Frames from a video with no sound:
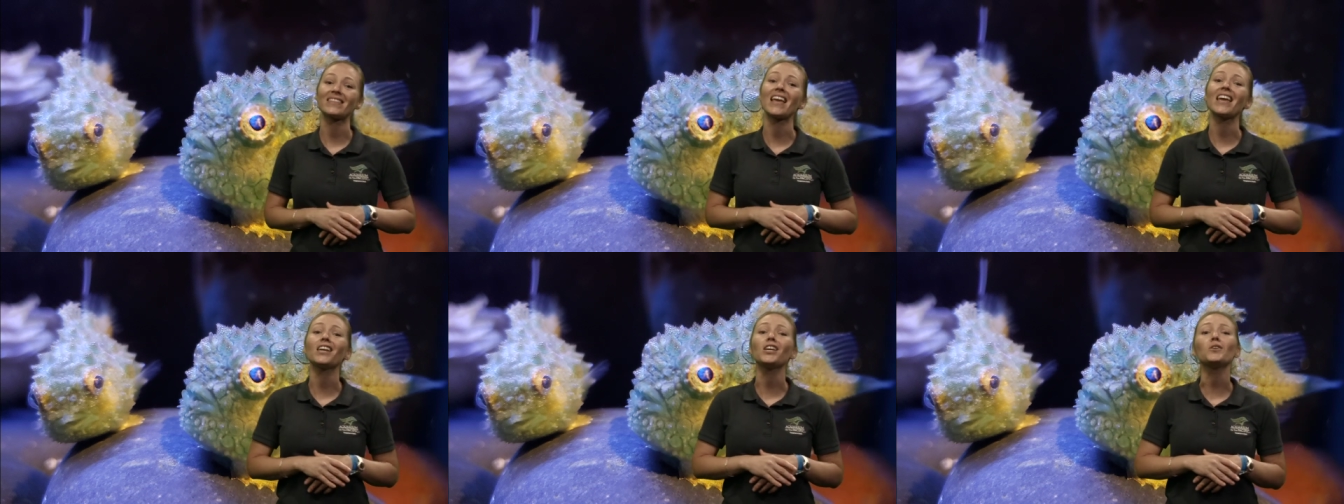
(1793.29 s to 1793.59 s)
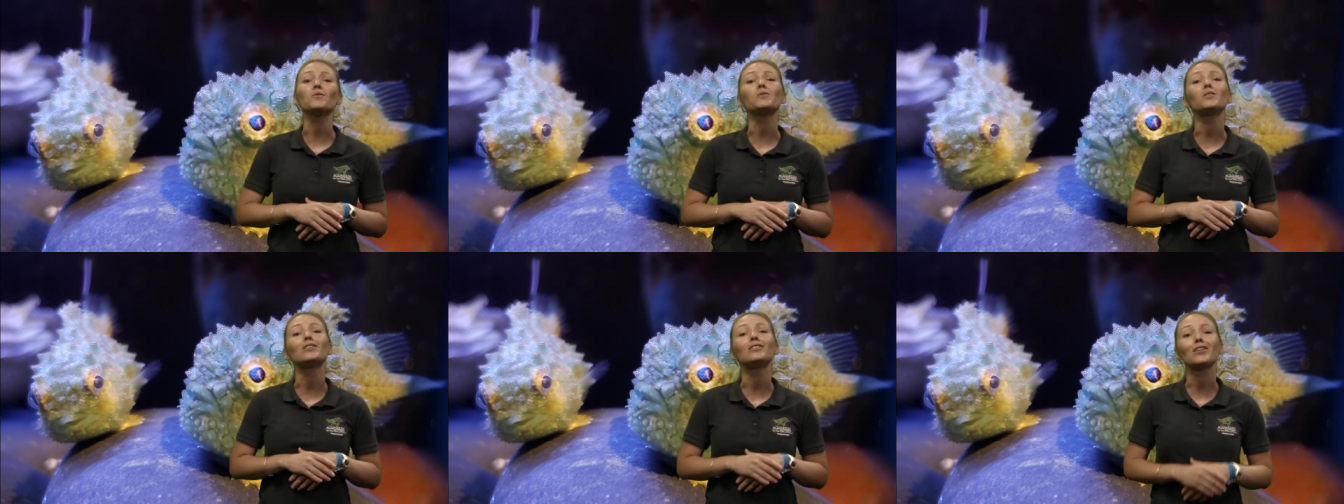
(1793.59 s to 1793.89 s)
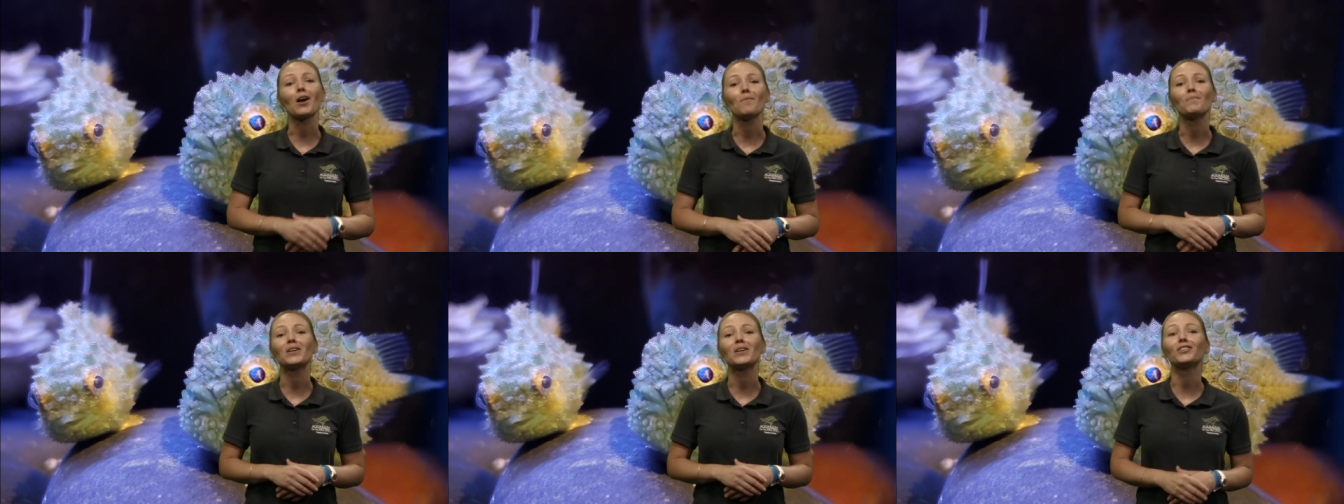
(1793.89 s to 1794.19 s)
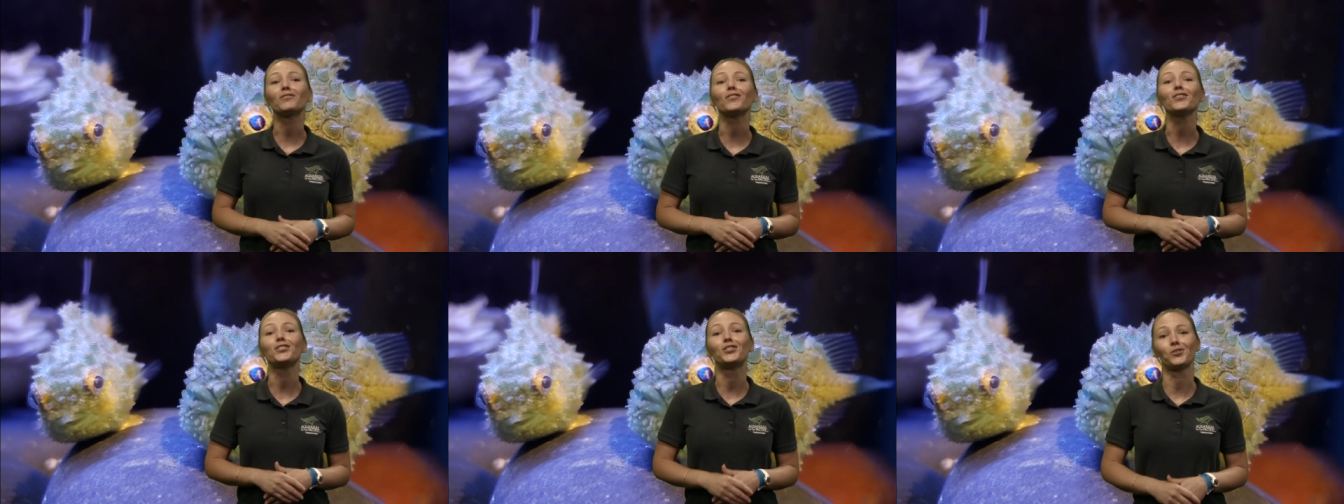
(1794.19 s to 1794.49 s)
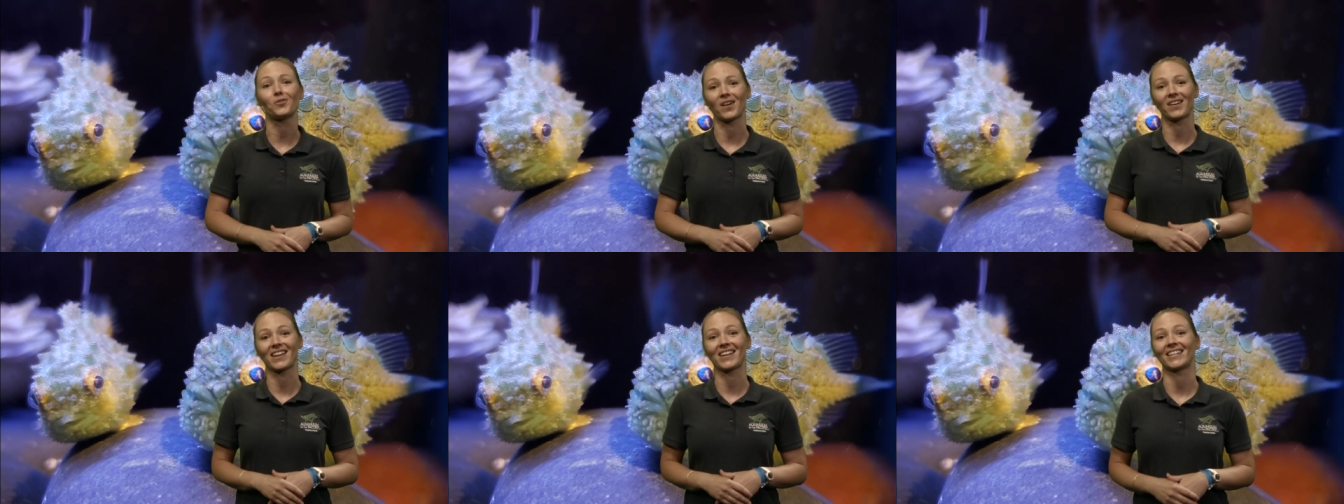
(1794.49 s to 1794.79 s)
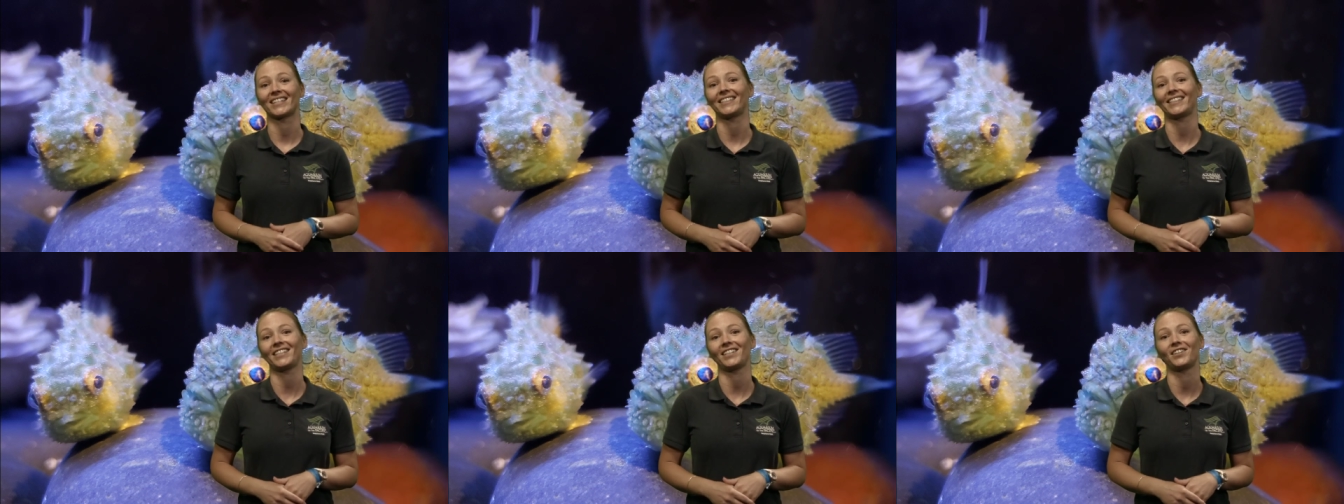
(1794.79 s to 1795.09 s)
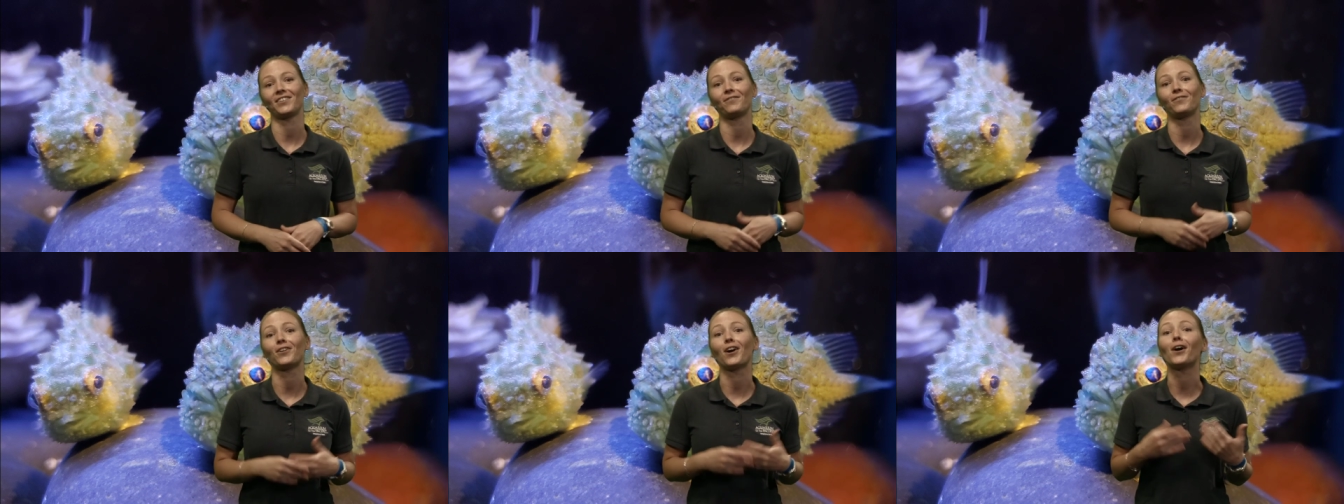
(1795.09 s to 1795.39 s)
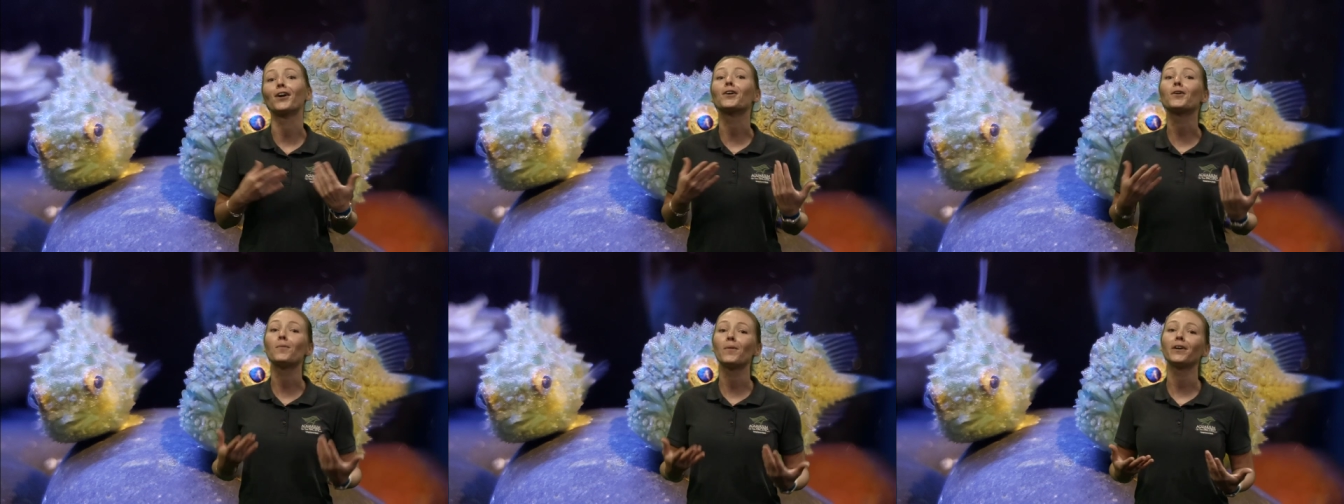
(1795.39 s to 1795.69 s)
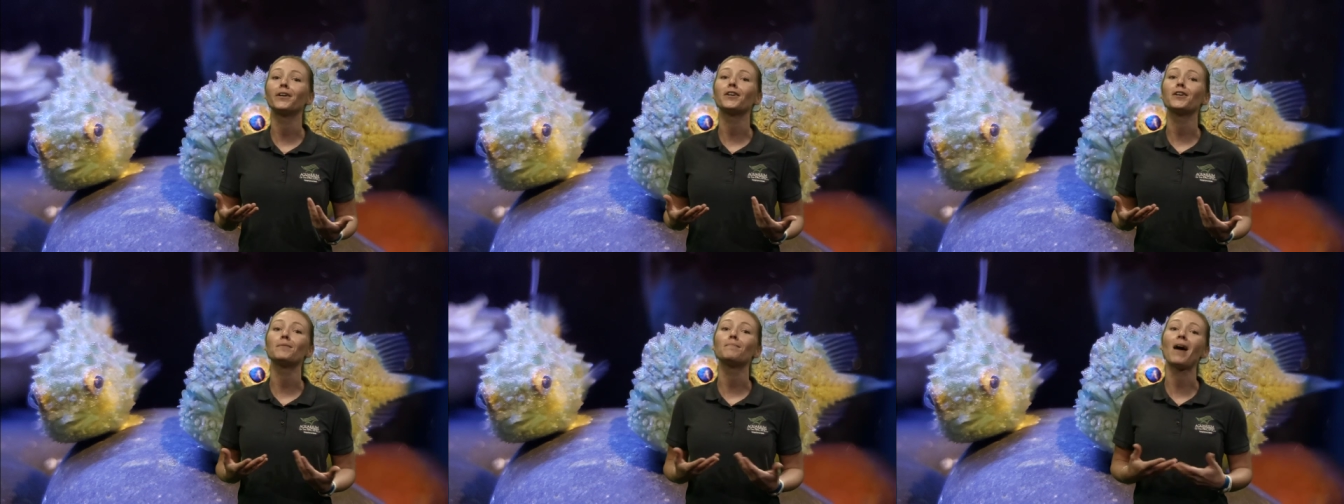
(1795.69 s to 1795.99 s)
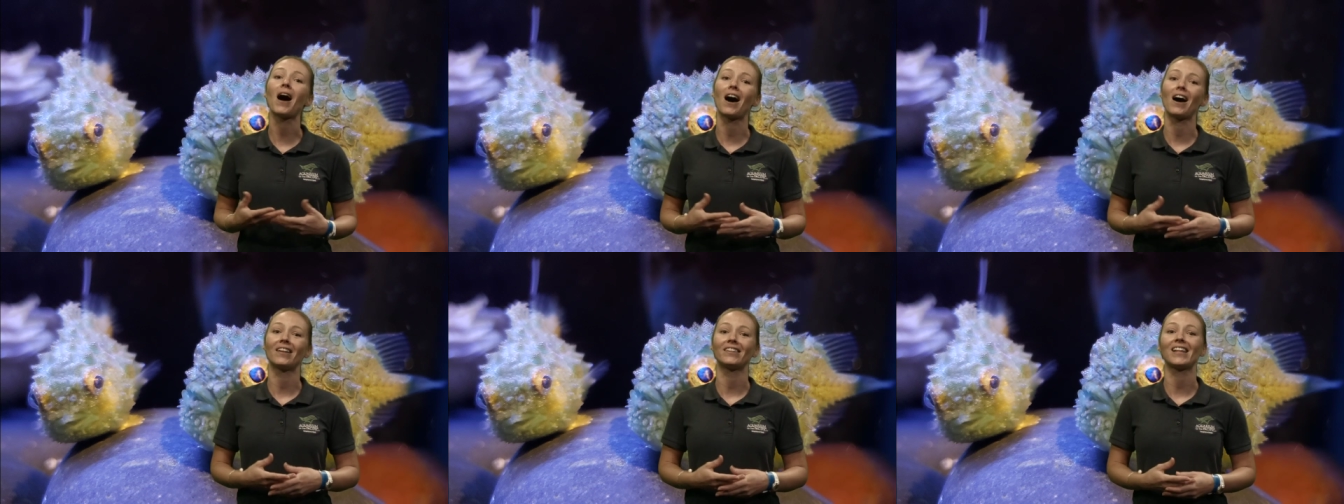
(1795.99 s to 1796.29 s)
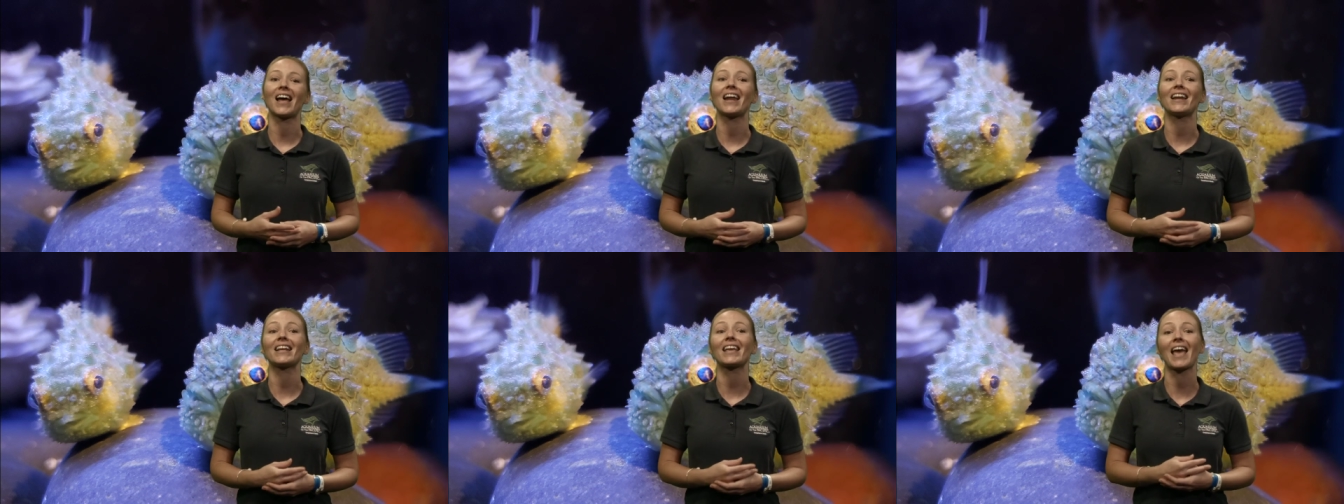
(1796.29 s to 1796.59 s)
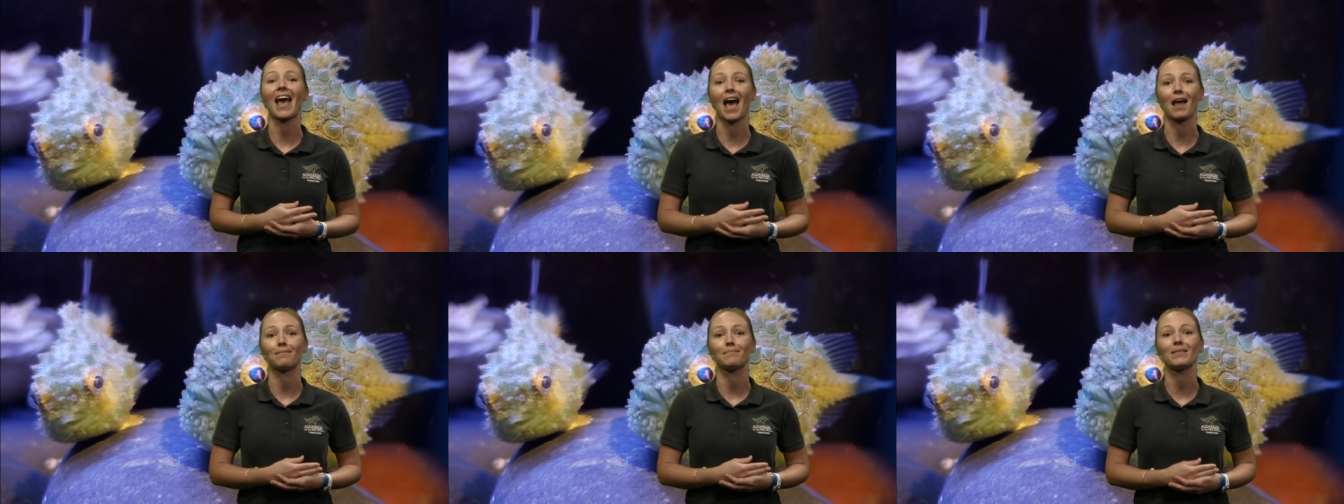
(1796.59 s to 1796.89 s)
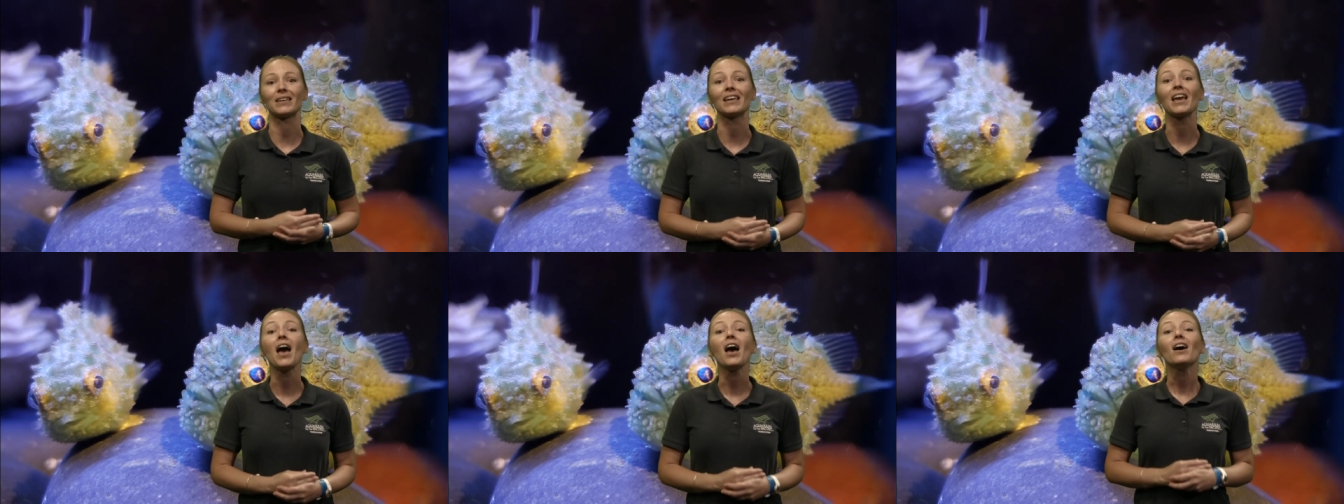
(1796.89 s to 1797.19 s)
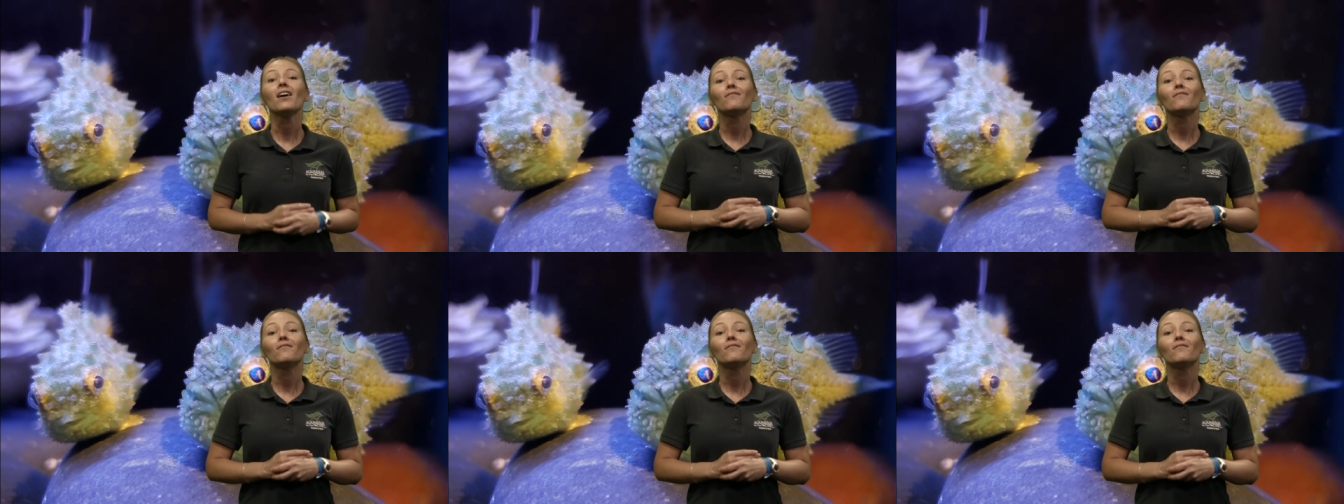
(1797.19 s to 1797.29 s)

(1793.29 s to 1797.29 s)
thank you so much for joining us here for our Aquarium Online Academy